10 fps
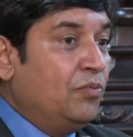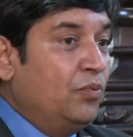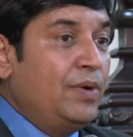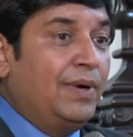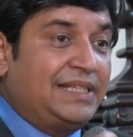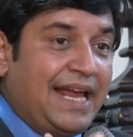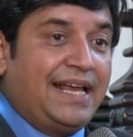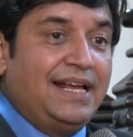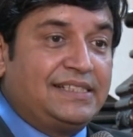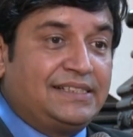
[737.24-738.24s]
We were
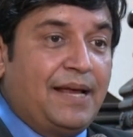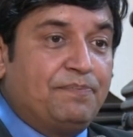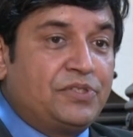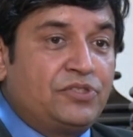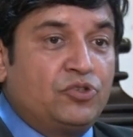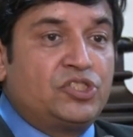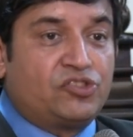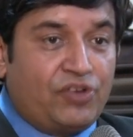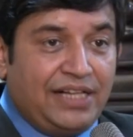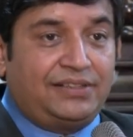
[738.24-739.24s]
taking steps to
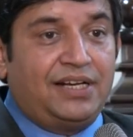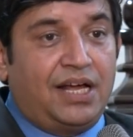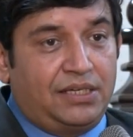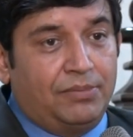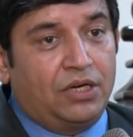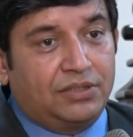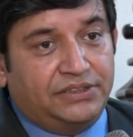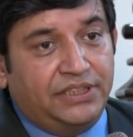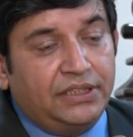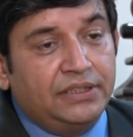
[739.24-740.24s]
strengthen our
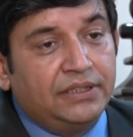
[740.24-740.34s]
democracy